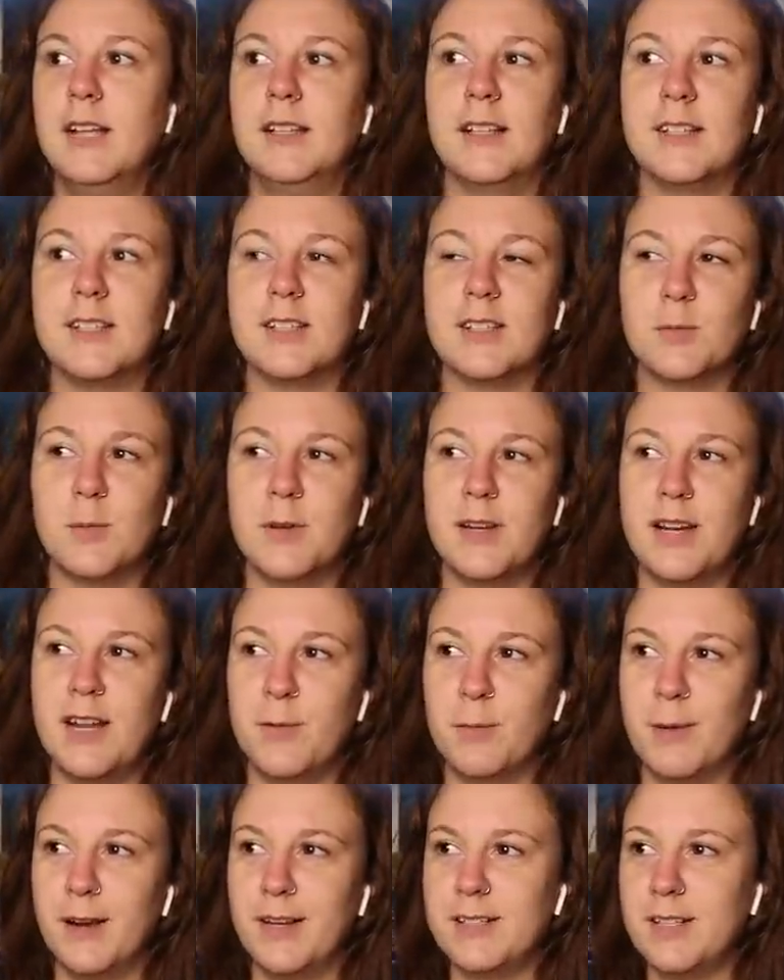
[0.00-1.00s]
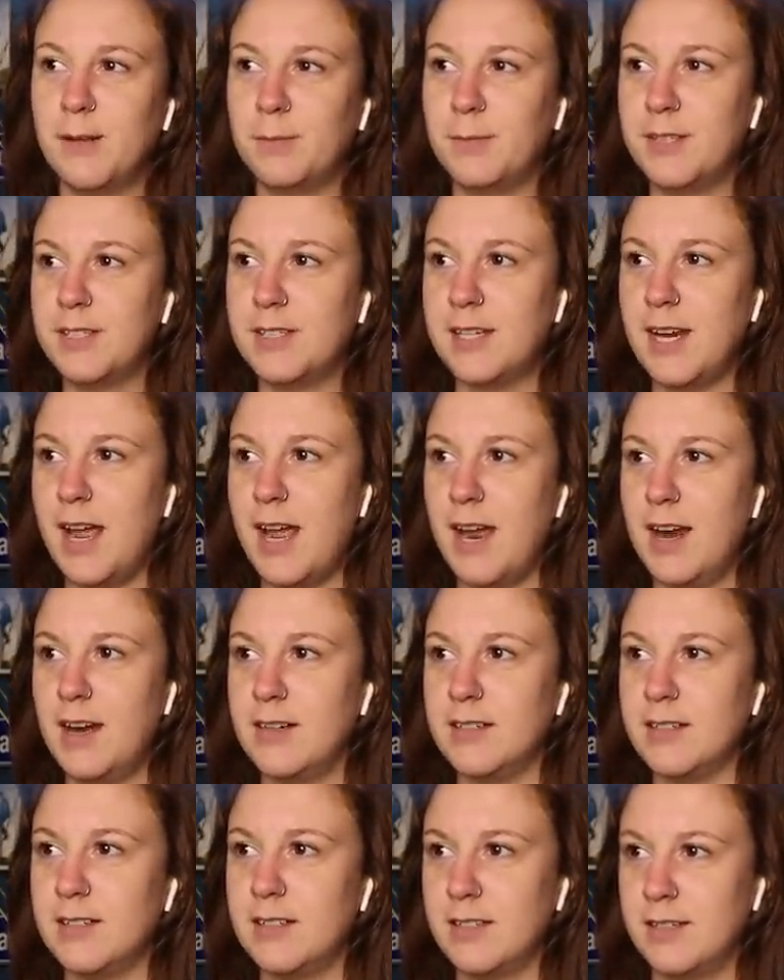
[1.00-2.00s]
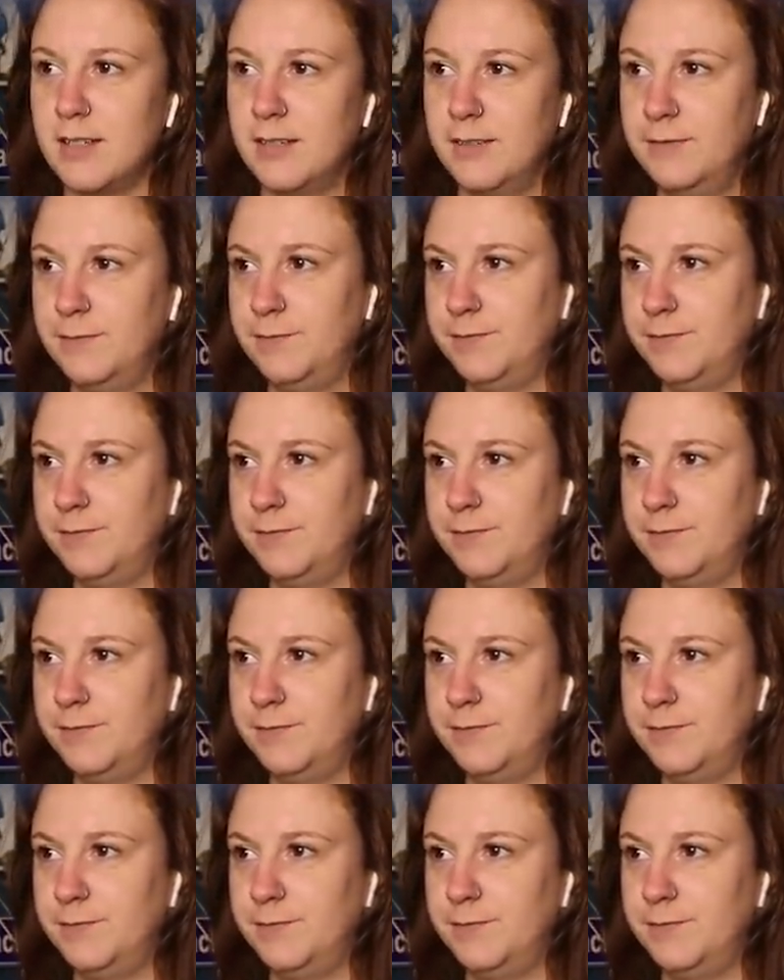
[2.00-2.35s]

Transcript: This is when he runs up the stairs.